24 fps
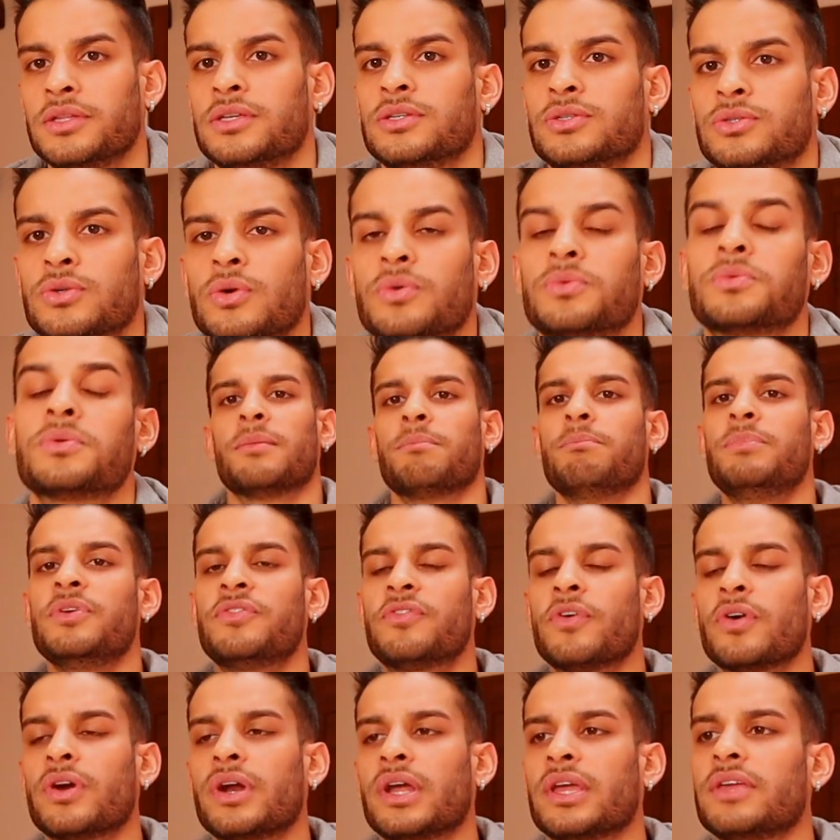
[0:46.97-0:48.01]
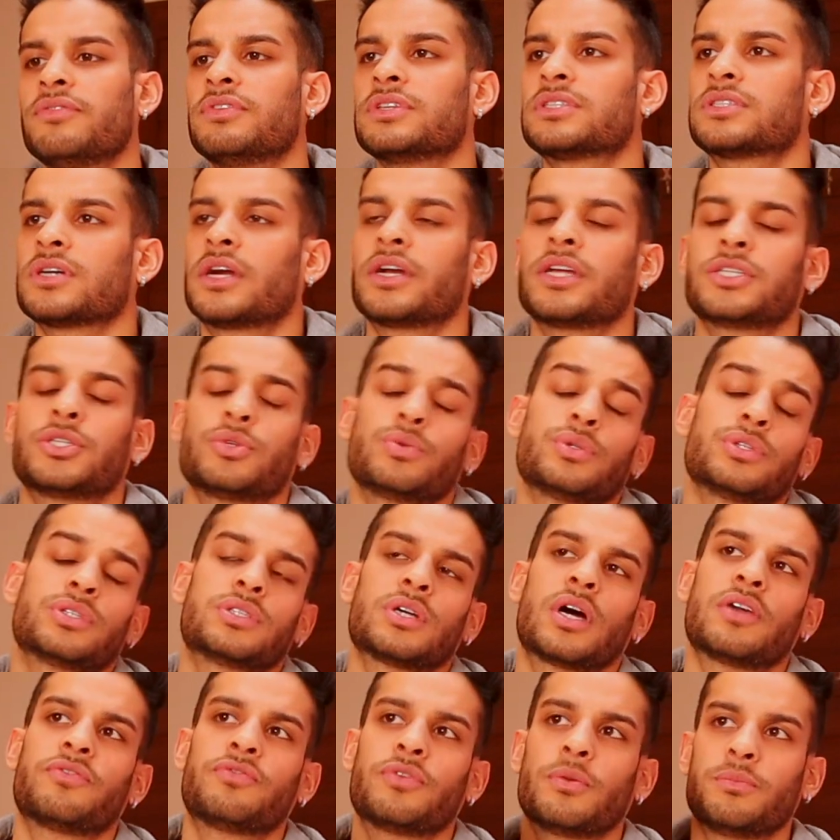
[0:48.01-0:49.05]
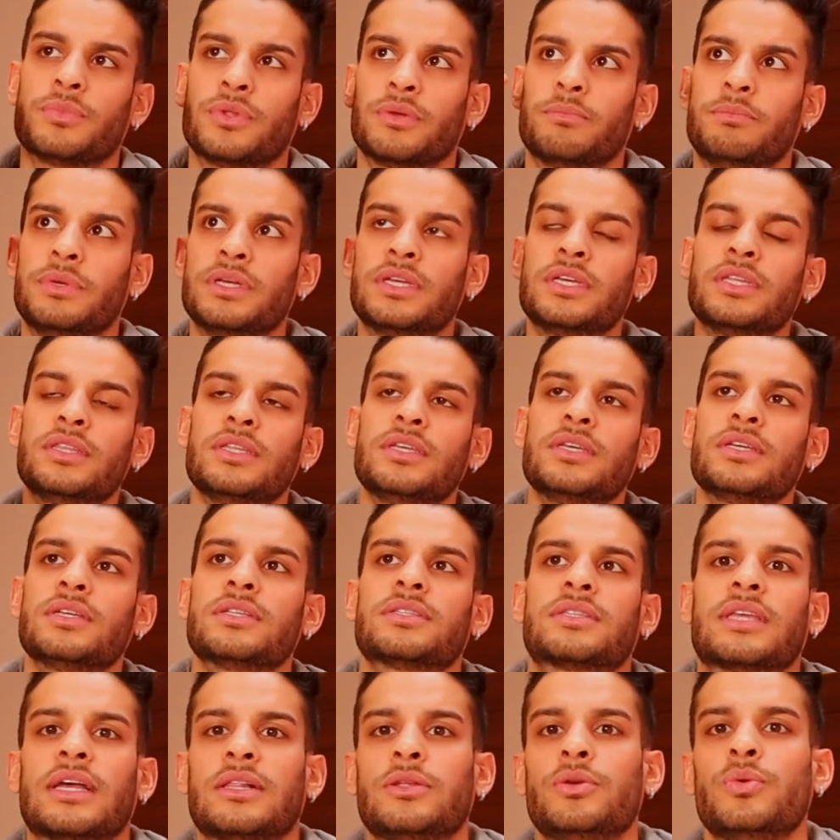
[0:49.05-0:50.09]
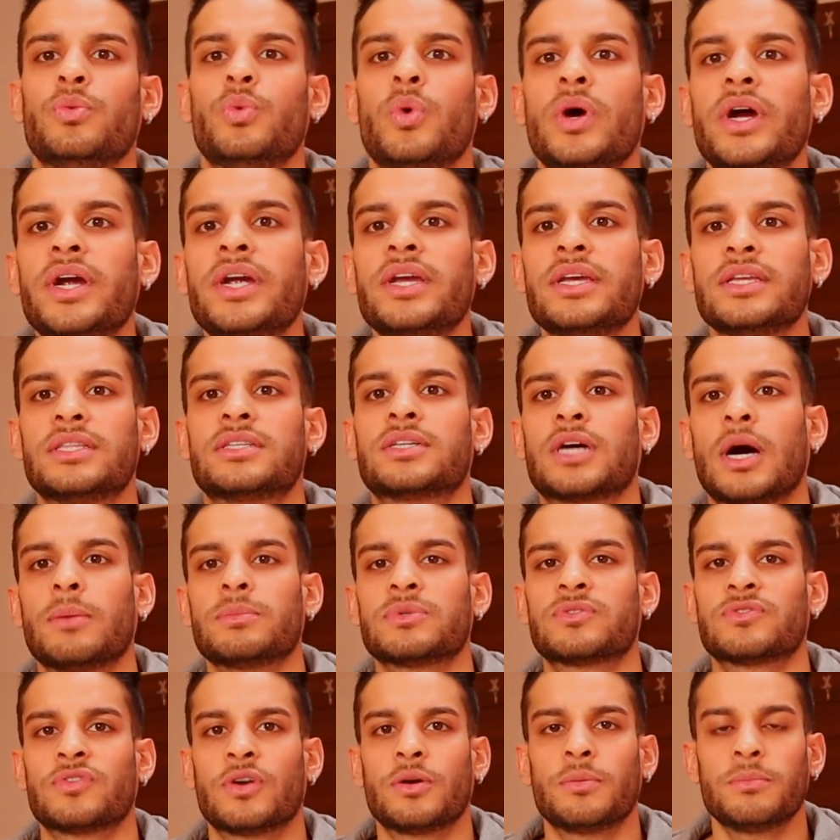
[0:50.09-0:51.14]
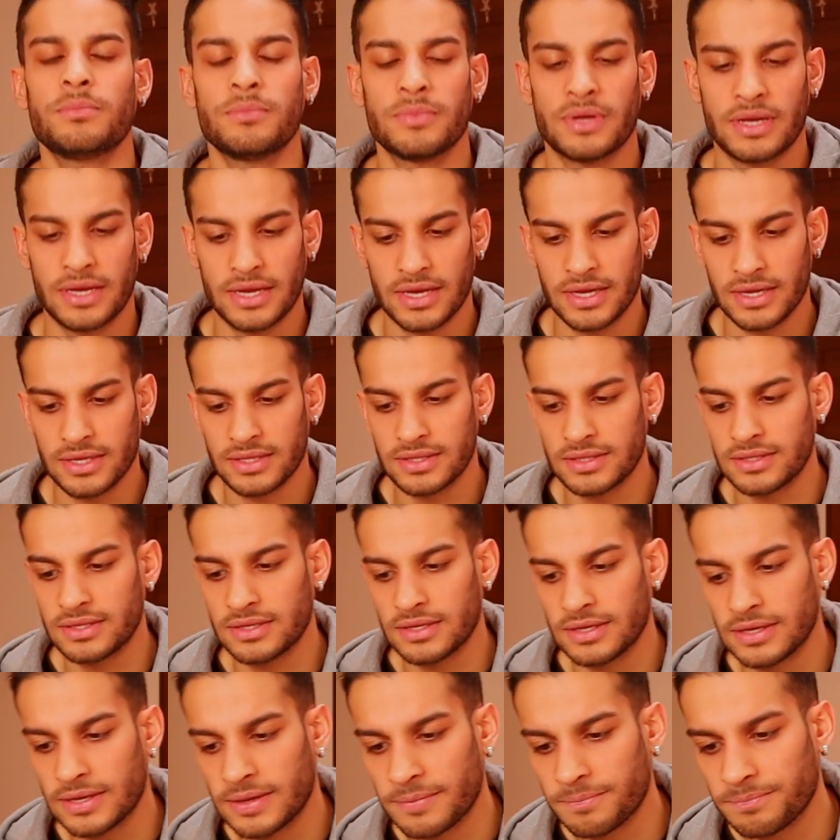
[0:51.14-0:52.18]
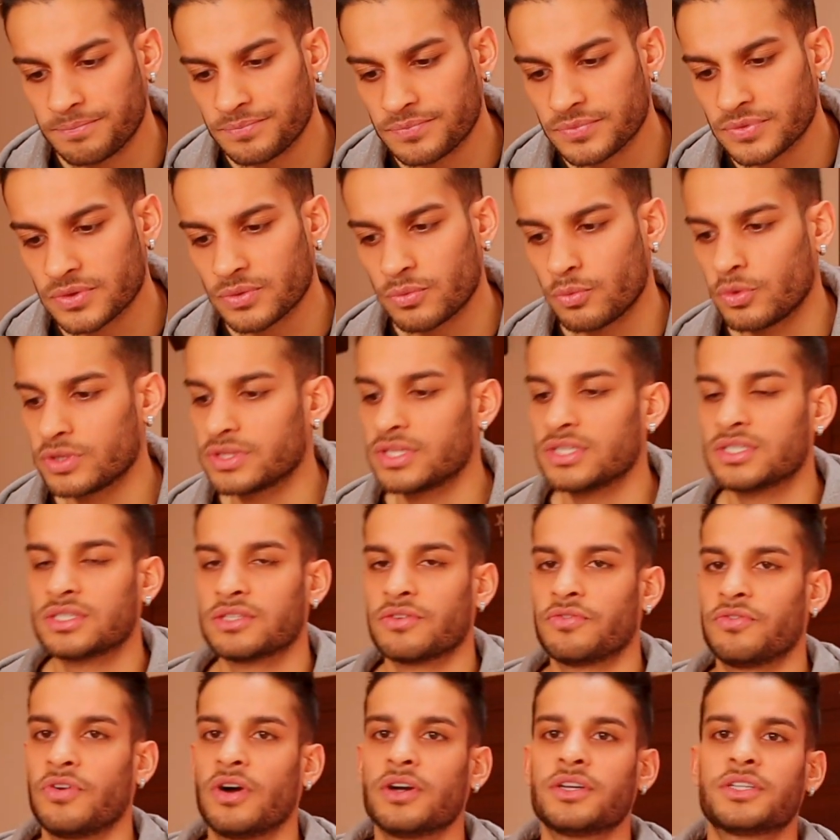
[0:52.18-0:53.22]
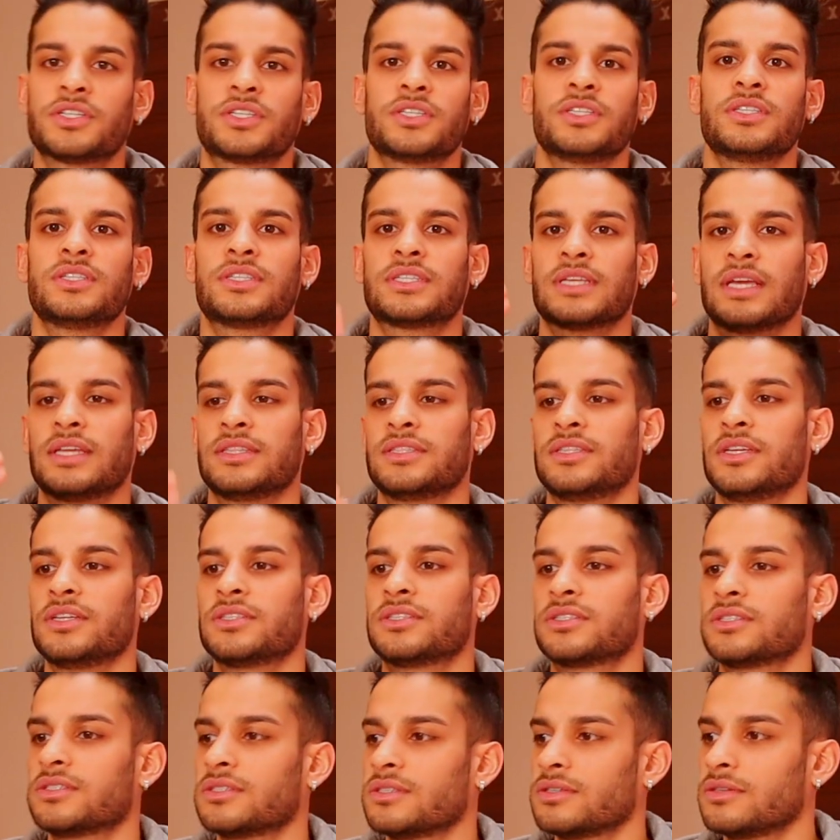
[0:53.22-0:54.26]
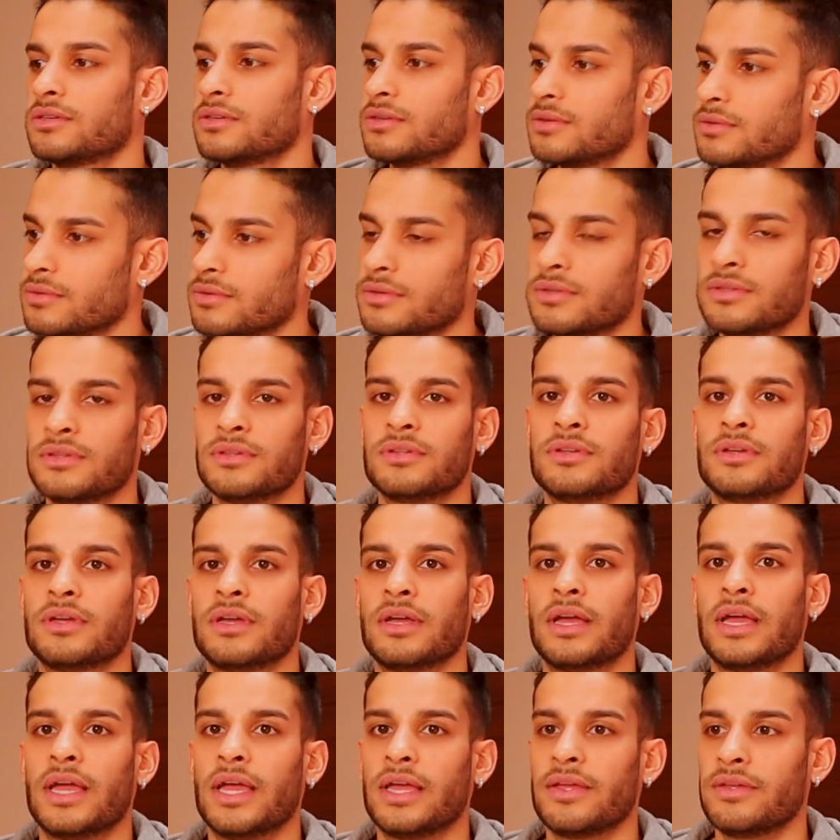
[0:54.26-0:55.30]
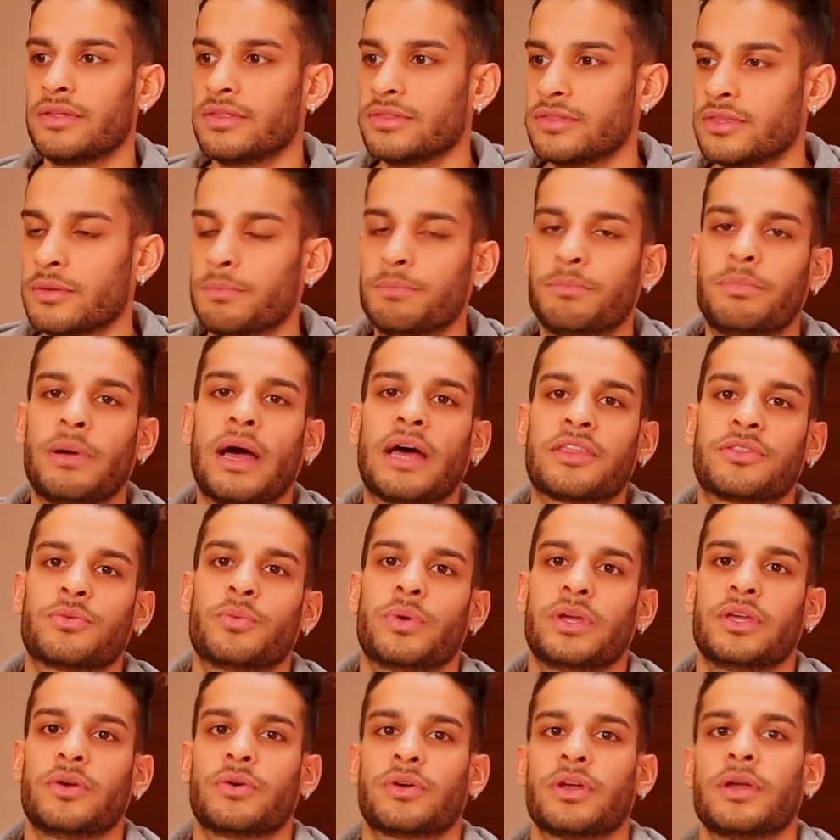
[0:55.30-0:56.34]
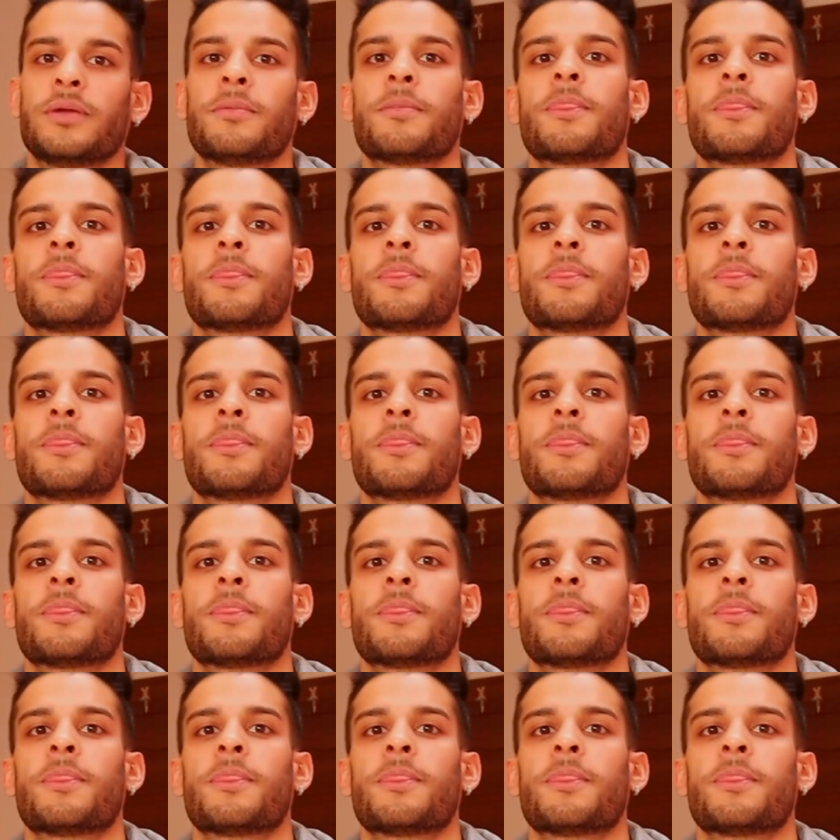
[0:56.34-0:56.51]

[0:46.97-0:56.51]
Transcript: So before I even start, I just want to start from the beginning, tell you where it comes from and what is the functions and just the pathway, okay?